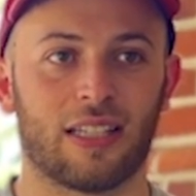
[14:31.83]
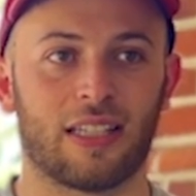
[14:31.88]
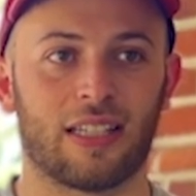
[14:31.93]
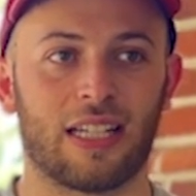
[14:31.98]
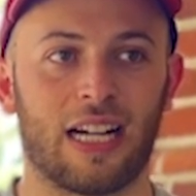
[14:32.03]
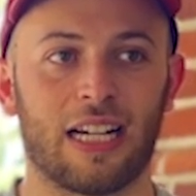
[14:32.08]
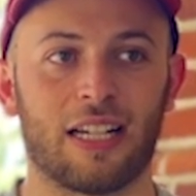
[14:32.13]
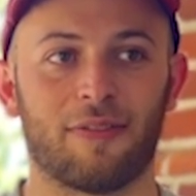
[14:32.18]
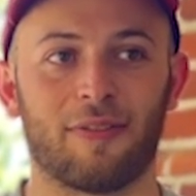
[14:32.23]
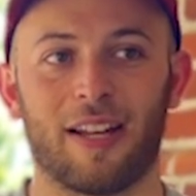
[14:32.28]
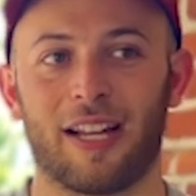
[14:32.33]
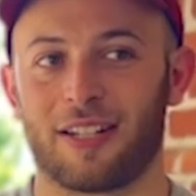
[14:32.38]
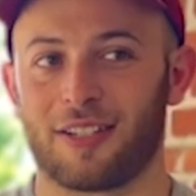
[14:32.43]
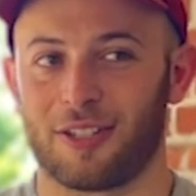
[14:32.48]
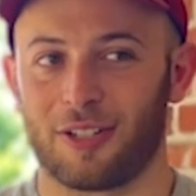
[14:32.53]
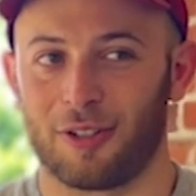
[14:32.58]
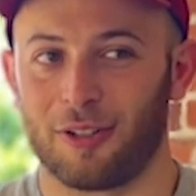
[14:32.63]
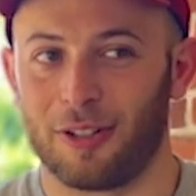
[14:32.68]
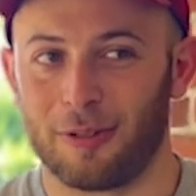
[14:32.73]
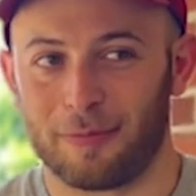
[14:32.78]
kind of
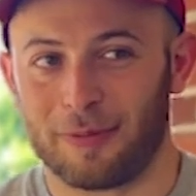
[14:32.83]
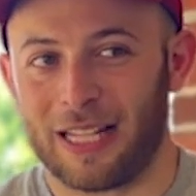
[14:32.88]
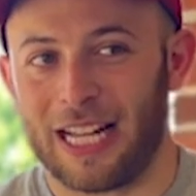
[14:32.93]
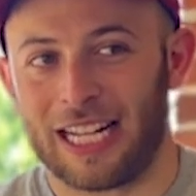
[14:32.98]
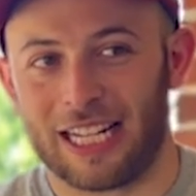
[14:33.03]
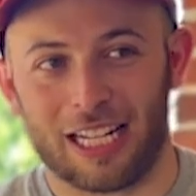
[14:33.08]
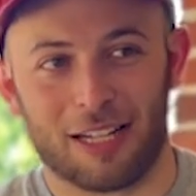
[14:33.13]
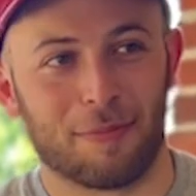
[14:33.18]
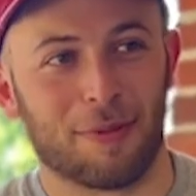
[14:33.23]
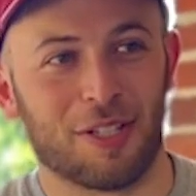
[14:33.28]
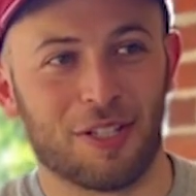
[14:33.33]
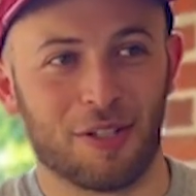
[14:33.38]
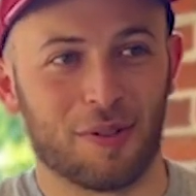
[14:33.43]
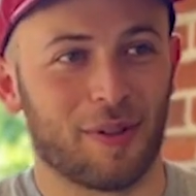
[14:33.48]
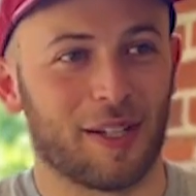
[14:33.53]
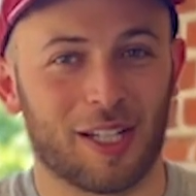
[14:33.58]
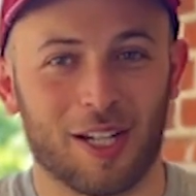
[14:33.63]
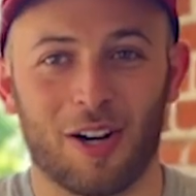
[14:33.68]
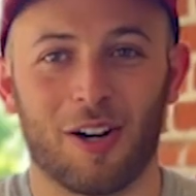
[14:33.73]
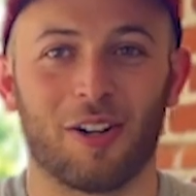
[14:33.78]
execute a plan I'd been
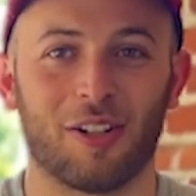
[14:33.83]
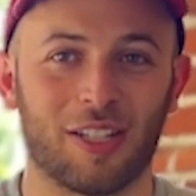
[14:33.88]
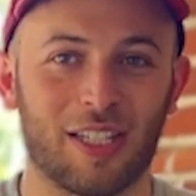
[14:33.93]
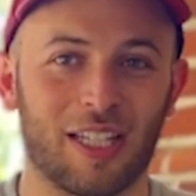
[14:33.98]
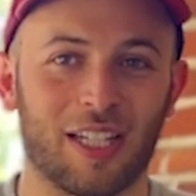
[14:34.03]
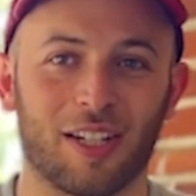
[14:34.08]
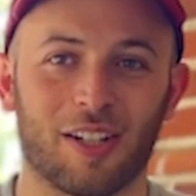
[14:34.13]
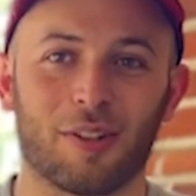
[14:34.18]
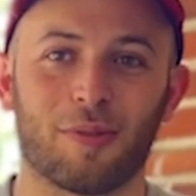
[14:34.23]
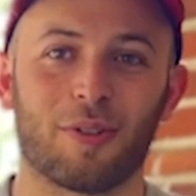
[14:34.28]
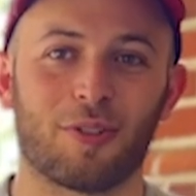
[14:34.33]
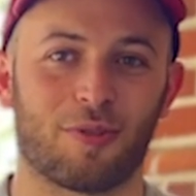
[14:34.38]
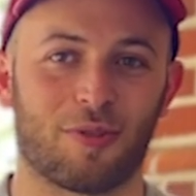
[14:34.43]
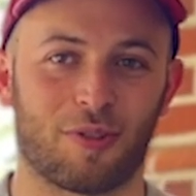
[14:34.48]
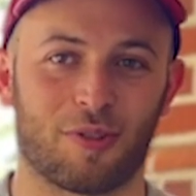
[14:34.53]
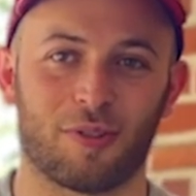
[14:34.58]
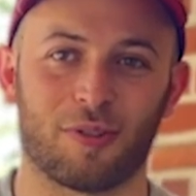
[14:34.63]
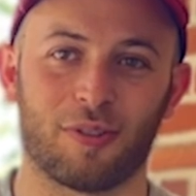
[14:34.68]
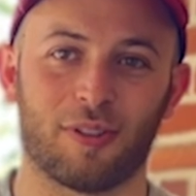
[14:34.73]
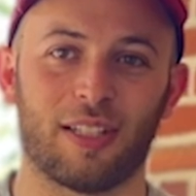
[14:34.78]
doing all year, which was
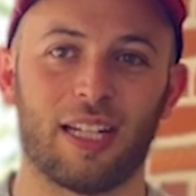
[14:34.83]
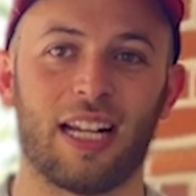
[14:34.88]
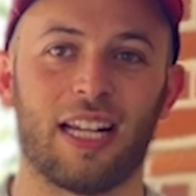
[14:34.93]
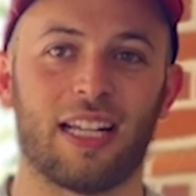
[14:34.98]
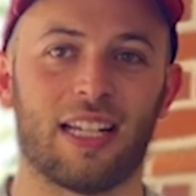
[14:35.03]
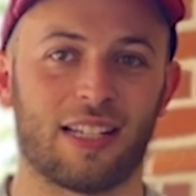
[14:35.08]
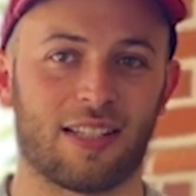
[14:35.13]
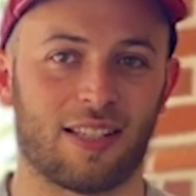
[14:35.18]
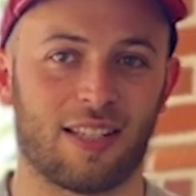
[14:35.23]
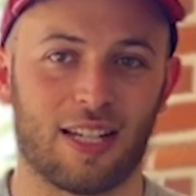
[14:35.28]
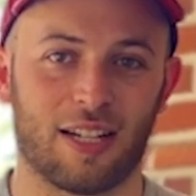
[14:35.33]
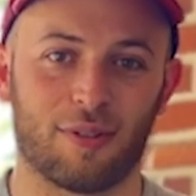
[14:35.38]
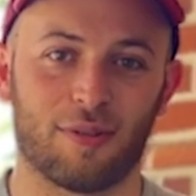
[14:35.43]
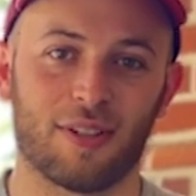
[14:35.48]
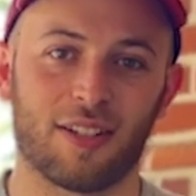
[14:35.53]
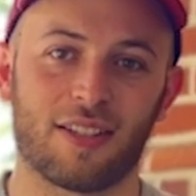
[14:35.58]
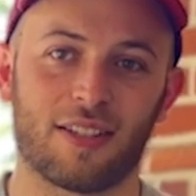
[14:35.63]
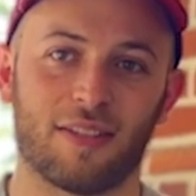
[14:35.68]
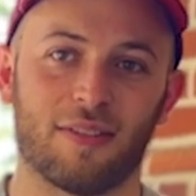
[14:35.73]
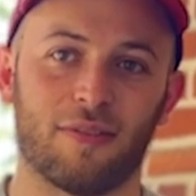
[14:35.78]
creating a
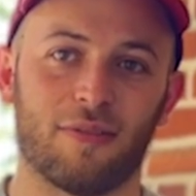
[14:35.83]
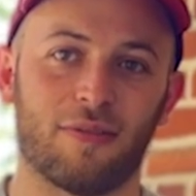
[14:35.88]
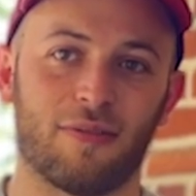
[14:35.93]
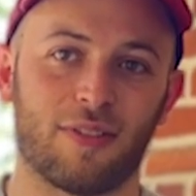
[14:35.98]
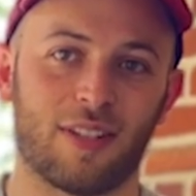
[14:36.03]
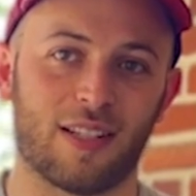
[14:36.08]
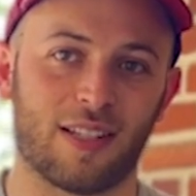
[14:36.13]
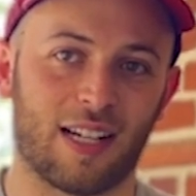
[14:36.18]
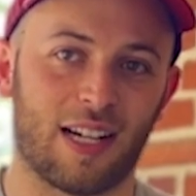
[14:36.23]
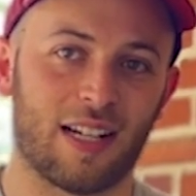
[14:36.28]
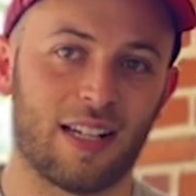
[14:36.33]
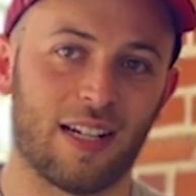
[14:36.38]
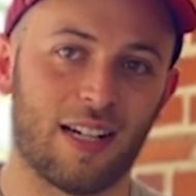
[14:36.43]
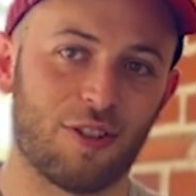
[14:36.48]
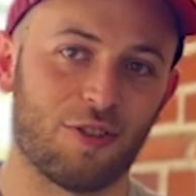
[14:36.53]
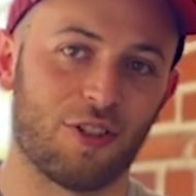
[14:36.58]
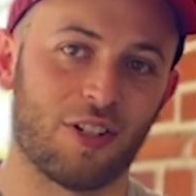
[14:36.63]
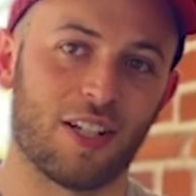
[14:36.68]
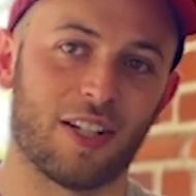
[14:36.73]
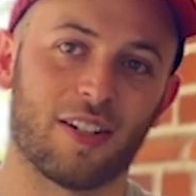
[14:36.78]
sequence of design and
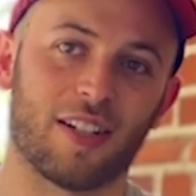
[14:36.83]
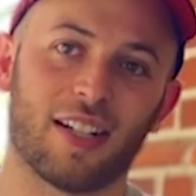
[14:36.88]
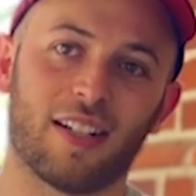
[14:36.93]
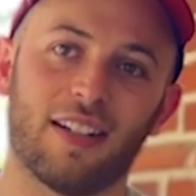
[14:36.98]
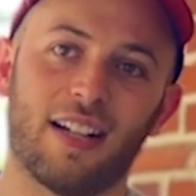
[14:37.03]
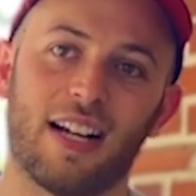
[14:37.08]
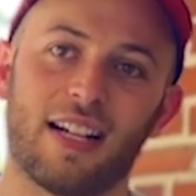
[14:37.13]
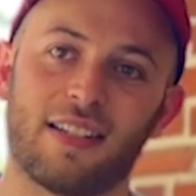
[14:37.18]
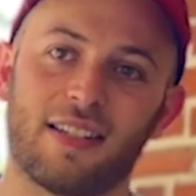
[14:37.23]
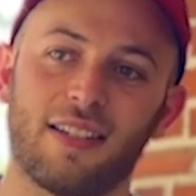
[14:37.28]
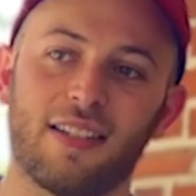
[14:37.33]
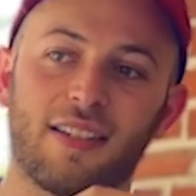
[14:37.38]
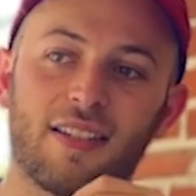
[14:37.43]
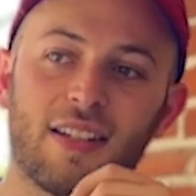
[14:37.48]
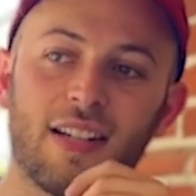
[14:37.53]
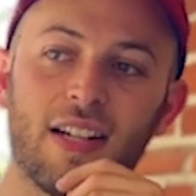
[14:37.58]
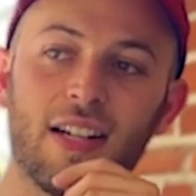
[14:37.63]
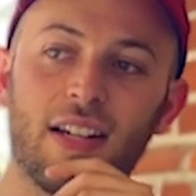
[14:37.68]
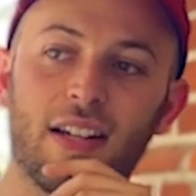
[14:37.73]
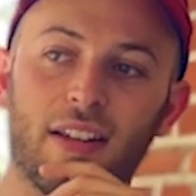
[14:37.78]
engineering classes
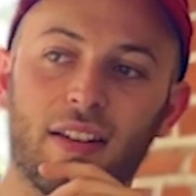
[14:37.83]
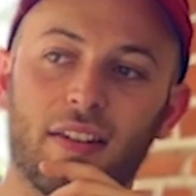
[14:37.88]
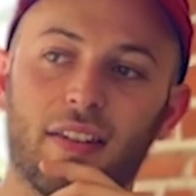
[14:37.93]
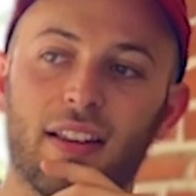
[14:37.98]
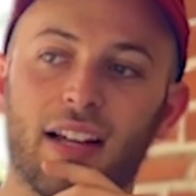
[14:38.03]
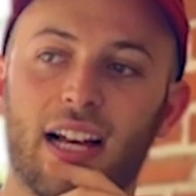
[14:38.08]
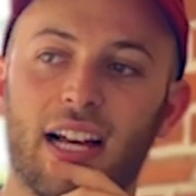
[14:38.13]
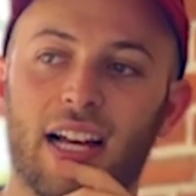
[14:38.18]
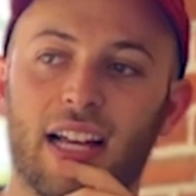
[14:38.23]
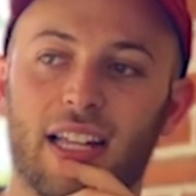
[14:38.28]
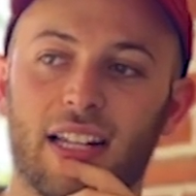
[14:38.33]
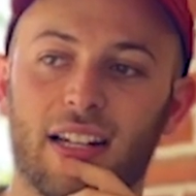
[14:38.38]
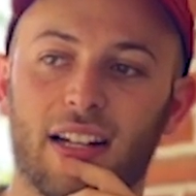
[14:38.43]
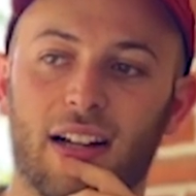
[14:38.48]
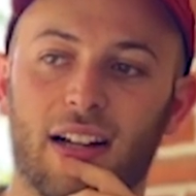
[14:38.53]
that